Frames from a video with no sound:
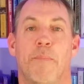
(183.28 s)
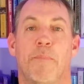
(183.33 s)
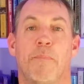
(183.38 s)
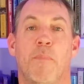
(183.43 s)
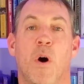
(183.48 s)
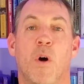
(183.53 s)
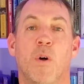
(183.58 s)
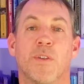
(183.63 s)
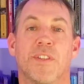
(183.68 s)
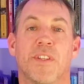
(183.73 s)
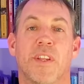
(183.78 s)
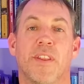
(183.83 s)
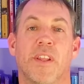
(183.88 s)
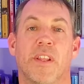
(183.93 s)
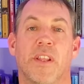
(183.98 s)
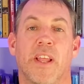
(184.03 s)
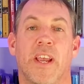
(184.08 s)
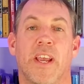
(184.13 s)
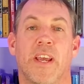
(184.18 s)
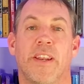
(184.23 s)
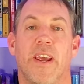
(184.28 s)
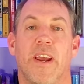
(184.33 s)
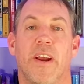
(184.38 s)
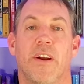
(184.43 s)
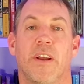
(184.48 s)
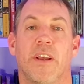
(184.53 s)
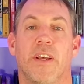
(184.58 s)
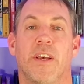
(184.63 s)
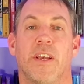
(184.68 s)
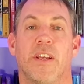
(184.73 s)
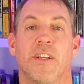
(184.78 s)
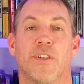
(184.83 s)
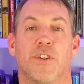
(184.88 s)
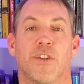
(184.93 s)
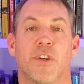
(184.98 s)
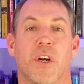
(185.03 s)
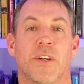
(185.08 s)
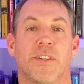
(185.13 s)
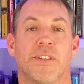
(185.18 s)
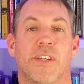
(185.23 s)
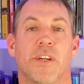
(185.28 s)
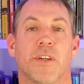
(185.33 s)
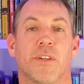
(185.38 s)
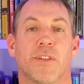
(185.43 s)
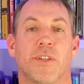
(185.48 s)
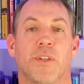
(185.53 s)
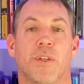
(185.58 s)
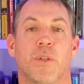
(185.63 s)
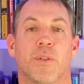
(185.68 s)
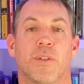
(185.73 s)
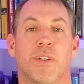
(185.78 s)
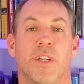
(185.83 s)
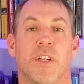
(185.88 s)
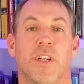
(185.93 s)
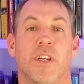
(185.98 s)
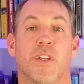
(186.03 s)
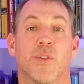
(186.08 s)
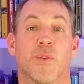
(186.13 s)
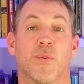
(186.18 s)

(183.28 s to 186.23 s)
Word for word: Most of the land area in Chartiers Houston is